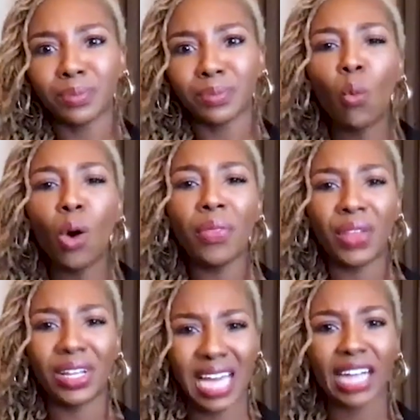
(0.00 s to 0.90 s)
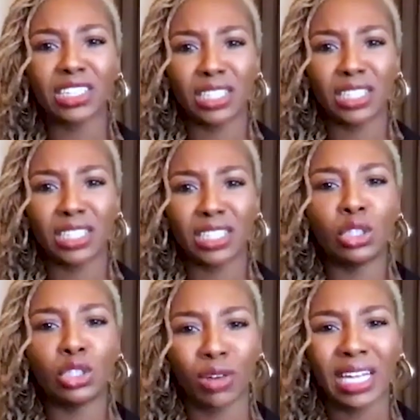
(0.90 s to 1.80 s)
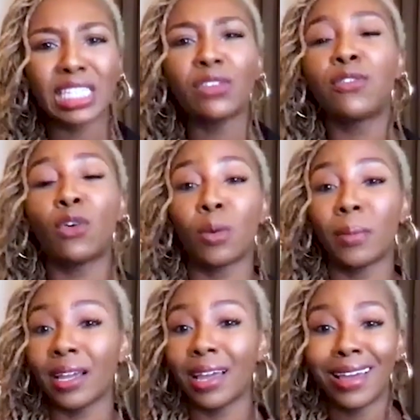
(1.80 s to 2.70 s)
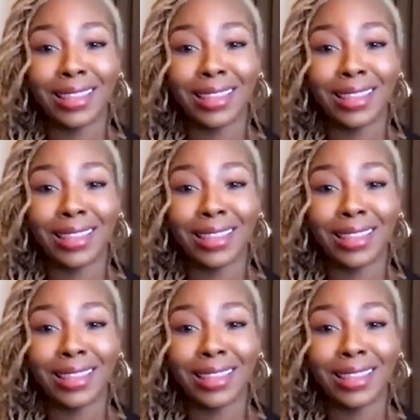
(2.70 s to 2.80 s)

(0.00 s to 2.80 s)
one that's actually about transforming